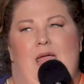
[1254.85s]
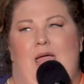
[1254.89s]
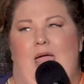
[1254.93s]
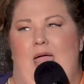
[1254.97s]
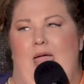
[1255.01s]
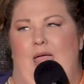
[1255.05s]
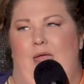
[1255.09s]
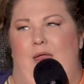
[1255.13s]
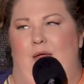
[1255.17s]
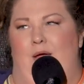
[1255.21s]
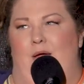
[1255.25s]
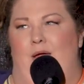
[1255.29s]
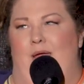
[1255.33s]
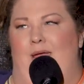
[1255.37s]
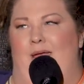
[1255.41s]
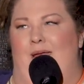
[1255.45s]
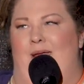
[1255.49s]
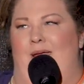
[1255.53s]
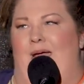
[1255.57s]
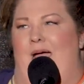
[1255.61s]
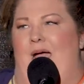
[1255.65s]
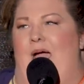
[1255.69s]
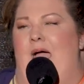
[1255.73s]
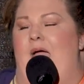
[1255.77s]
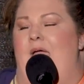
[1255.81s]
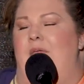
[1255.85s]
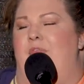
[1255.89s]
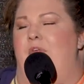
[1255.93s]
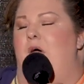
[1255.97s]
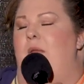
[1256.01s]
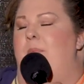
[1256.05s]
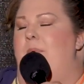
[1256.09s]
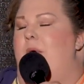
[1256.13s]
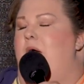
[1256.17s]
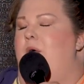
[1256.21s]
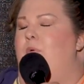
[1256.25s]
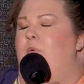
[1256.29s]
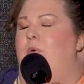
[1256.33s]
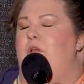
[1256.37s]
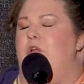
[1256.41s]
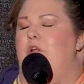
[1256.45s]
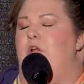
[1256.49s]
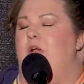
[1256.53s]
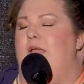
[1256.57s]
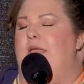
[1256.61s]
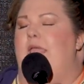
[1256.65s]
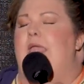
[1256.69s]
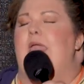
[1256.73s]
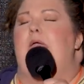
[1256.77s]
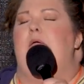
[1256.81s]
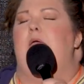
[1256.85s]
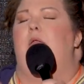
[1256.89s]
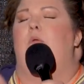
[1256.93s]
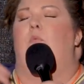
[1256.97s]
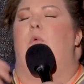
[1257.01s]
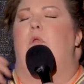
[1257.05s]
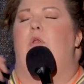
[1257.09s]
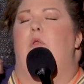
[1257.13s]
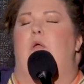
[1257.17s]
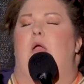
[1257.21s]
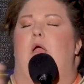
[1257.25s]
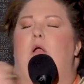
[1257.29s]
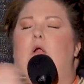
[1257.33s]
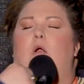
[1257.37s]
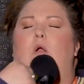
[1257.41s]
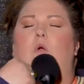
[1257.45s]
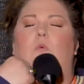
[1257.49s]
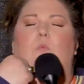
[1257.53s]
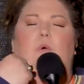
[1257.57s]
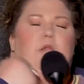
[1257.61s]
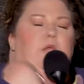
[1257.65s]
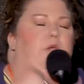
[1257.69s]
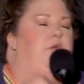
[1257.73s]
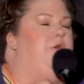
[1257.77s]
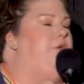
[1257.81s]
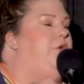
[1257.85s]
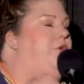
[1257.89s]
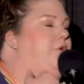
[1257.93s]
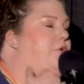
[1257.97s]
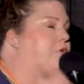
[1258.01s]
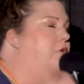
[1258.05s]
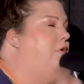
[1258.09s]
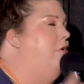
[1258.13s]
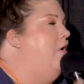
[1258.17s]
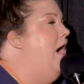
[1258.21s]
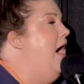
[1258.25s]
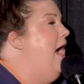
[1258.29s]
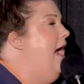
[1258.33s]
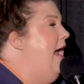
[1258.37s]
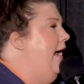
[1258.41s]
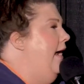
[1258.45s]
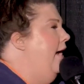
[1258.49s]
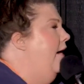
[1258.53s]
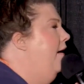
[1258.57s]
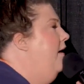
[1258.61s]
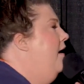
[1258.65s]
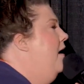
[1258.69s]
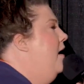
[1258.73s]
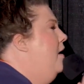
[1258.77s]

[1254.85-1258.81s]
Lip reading: I thought about when you're a kid, when you get hurt, what do? You cry.